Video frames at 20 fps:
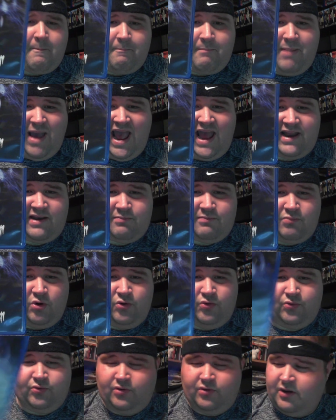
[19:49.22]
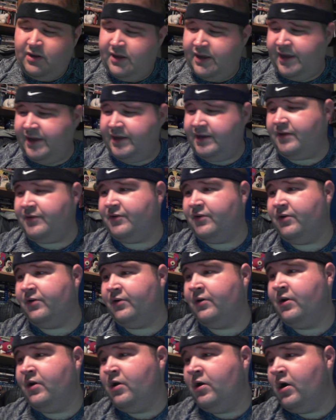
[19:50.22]
Bad Moon,
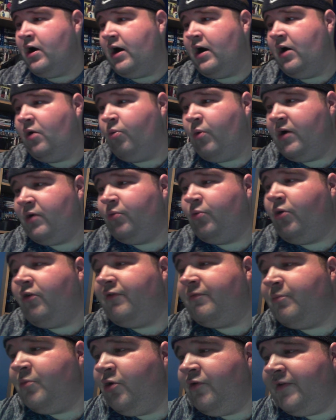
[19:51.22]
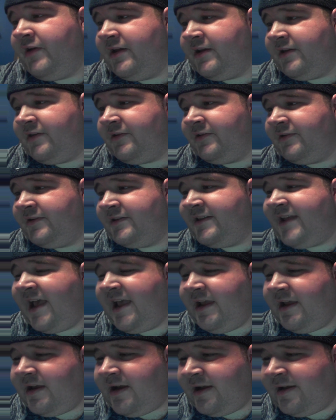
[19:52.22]
another werewolf movie, another
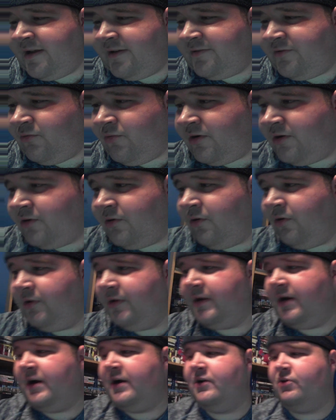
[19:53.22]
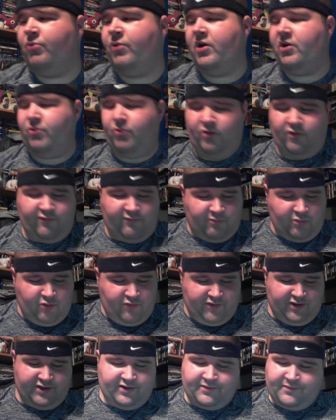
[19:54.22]
take, I guess you want to call it, on a werewolf
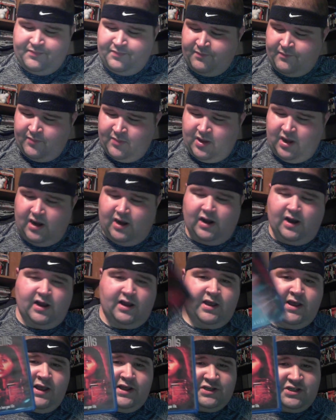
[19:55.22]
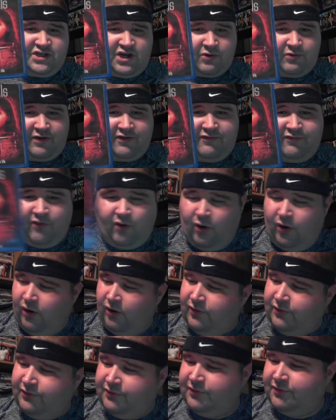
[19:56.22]
movie. Cherry
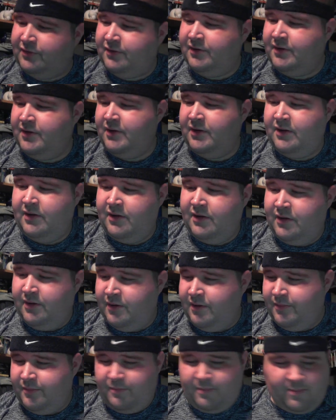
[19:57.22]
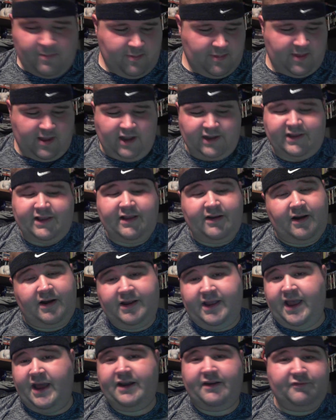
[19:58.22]
Falls.
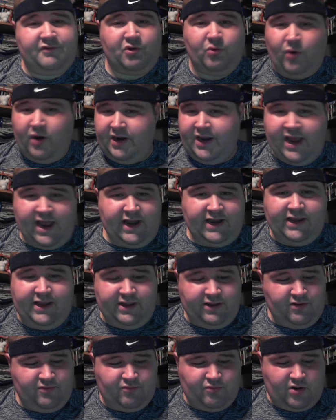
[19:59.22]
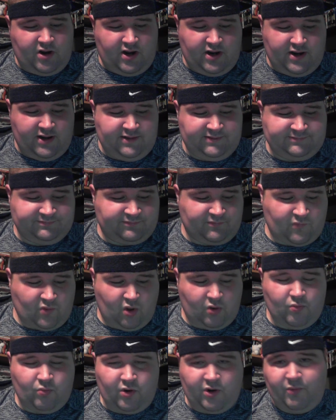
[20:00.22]
Again, if you want any,
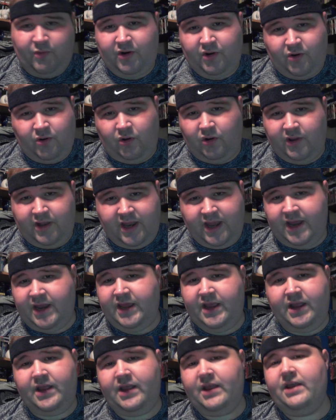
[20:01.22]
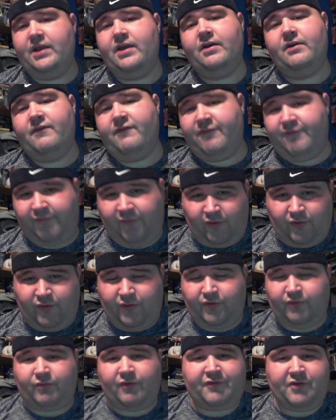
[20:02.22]
what do you want to call it, any
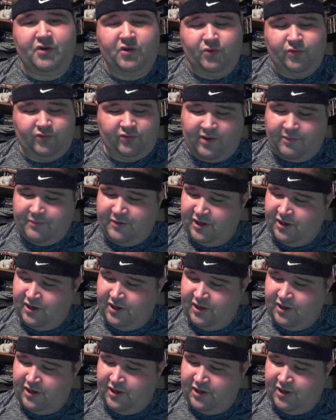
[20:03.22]
further reviews, let me